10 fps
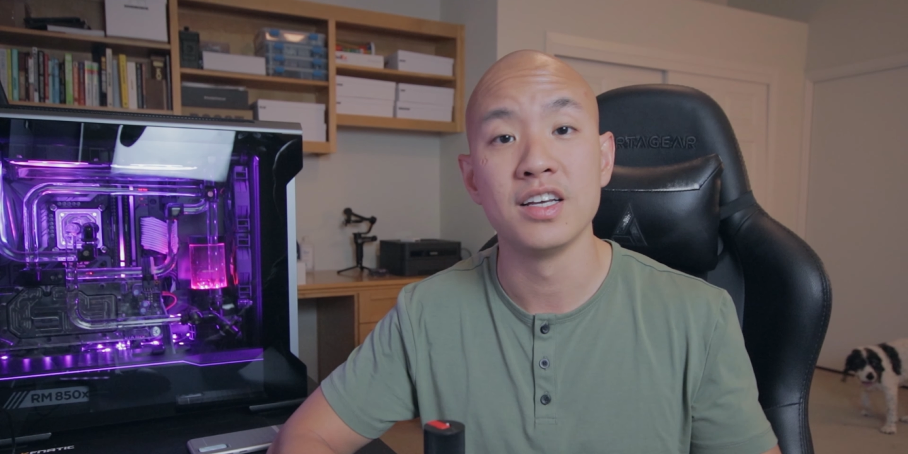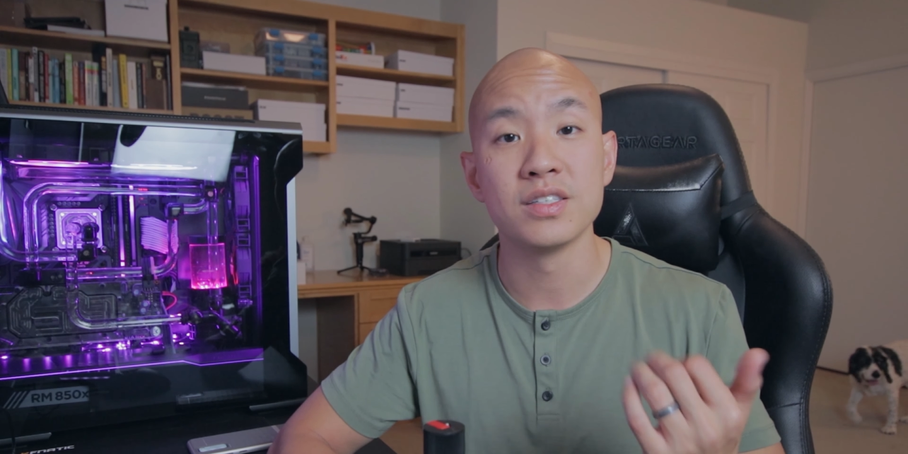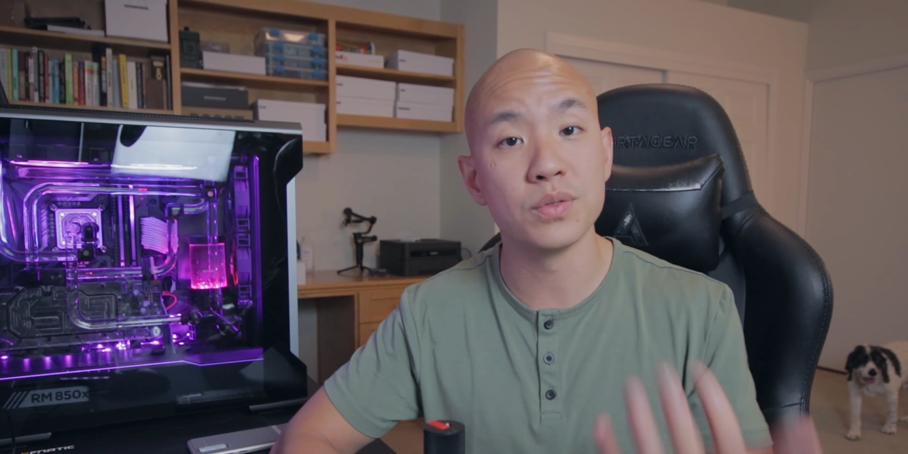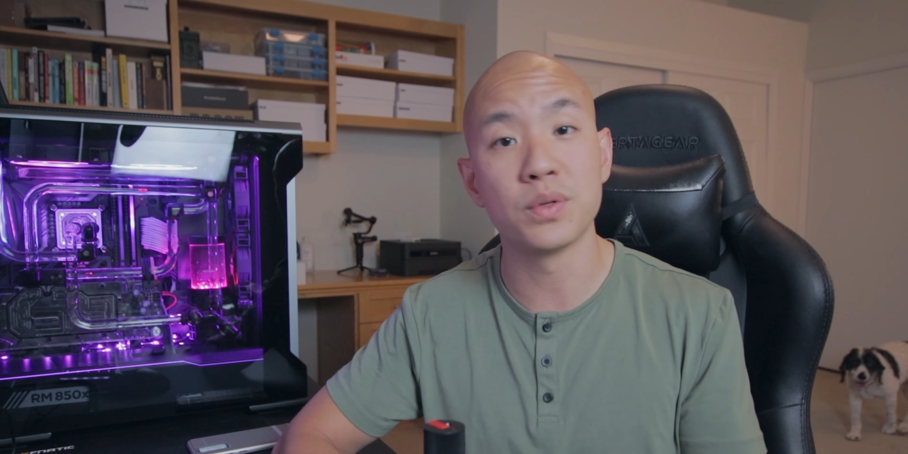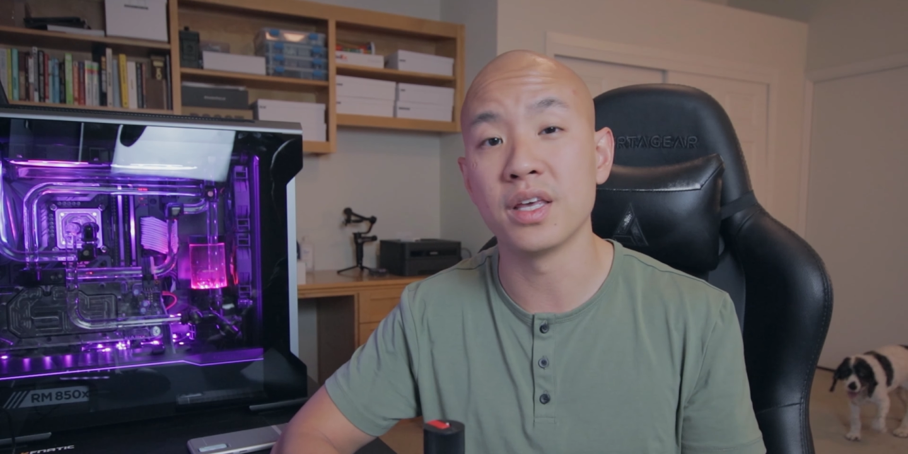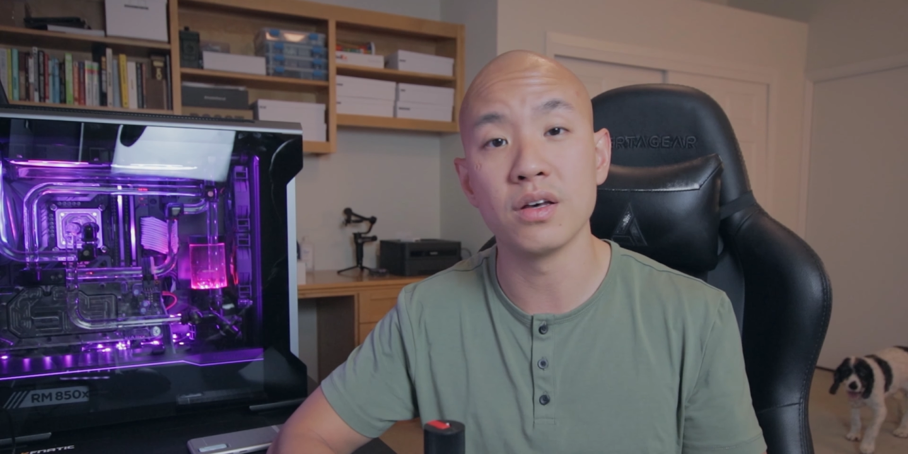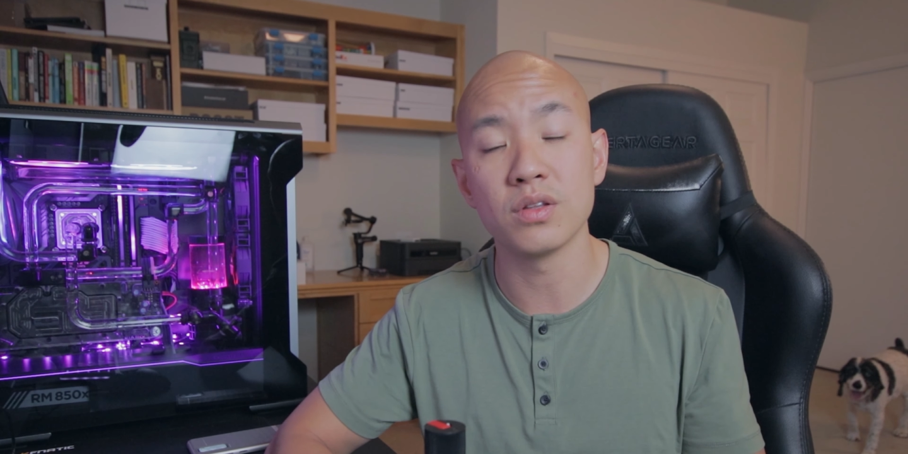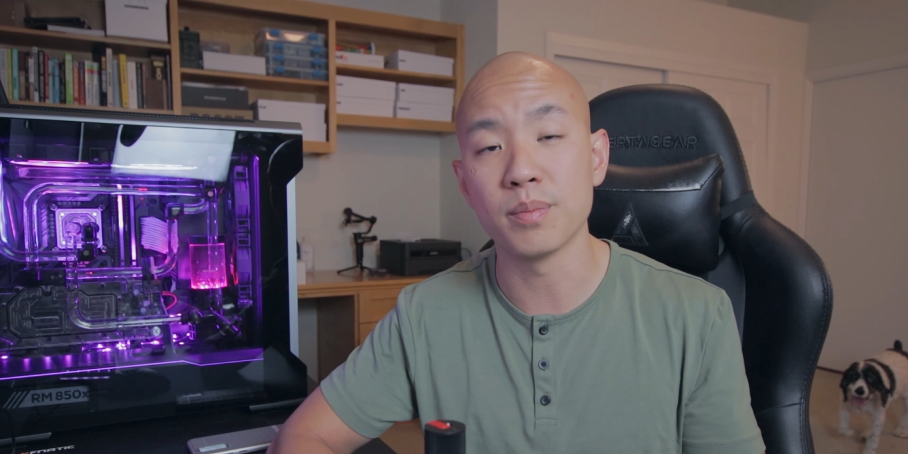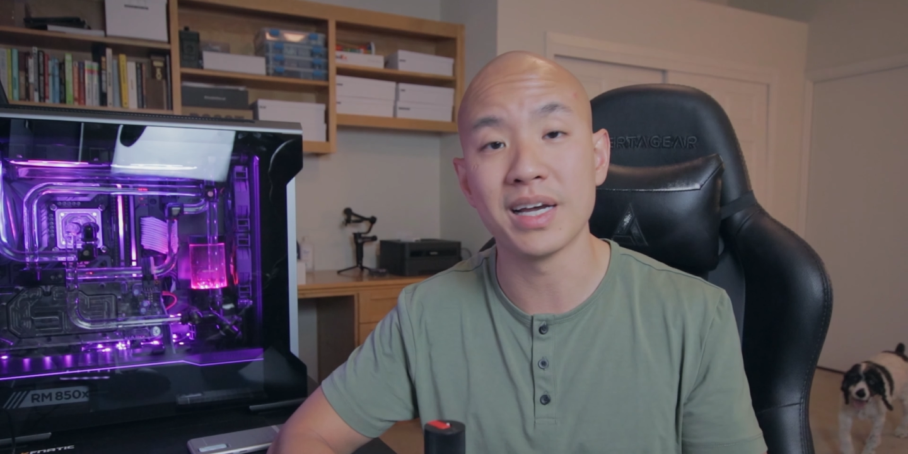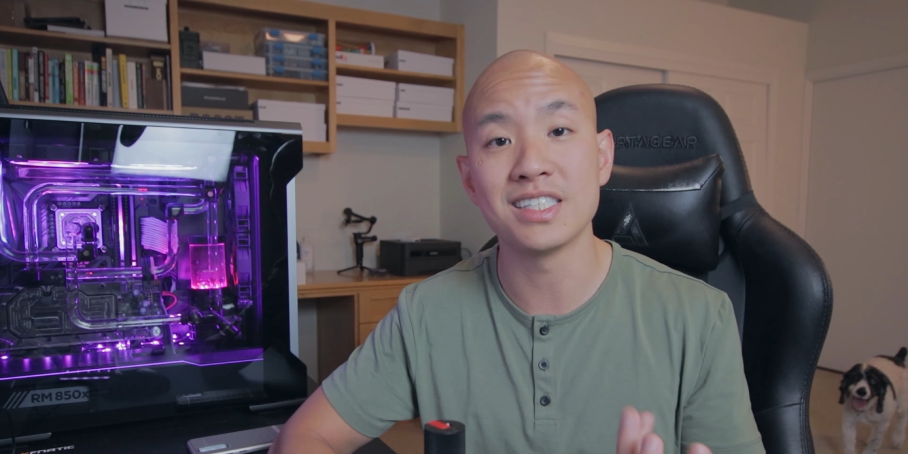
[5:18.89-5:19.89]
to kill
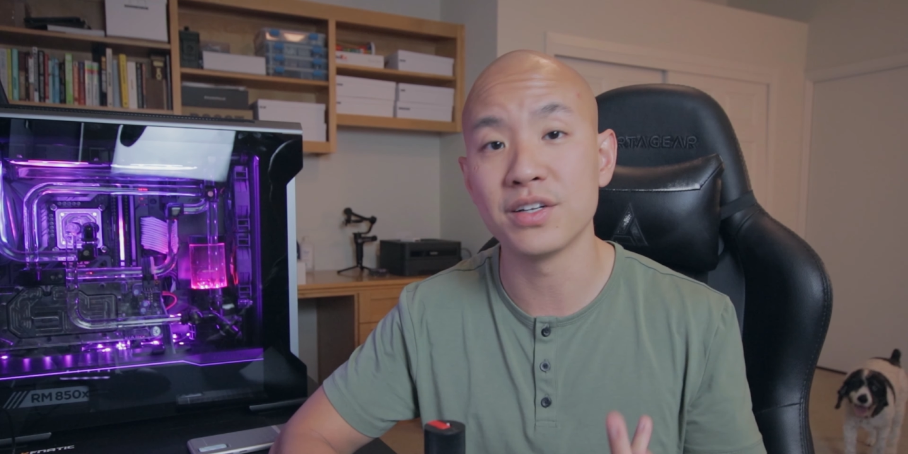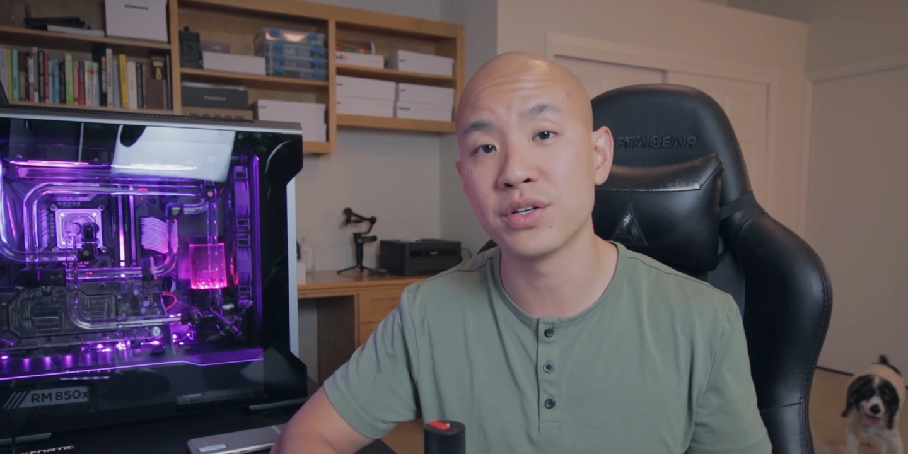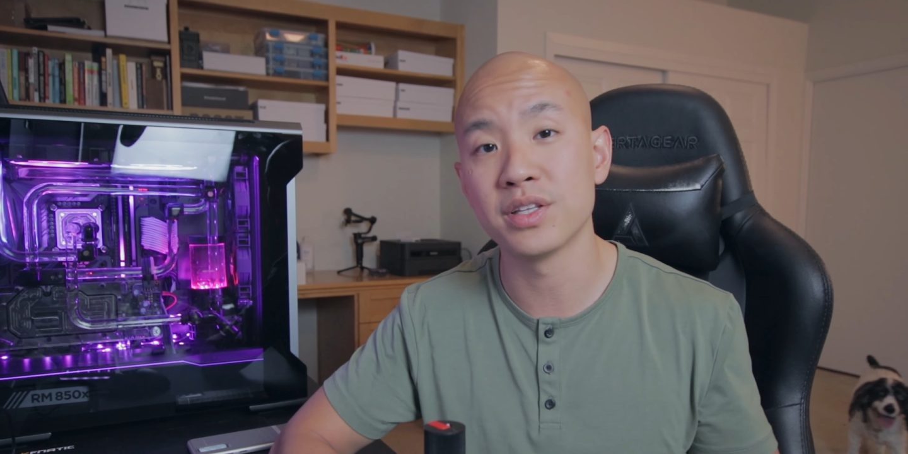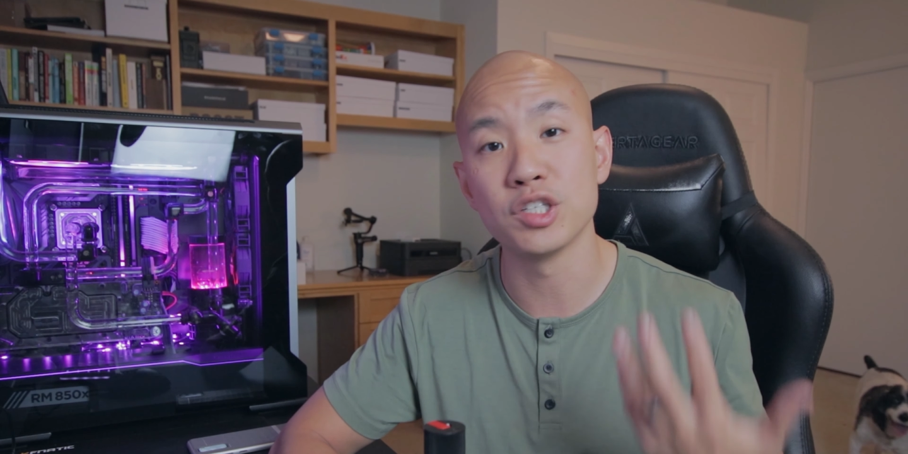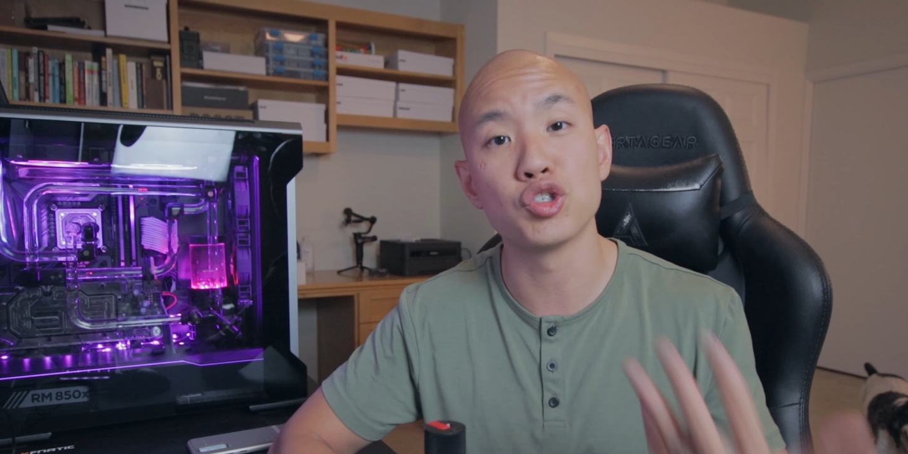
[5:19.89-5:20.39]
the bacteria and the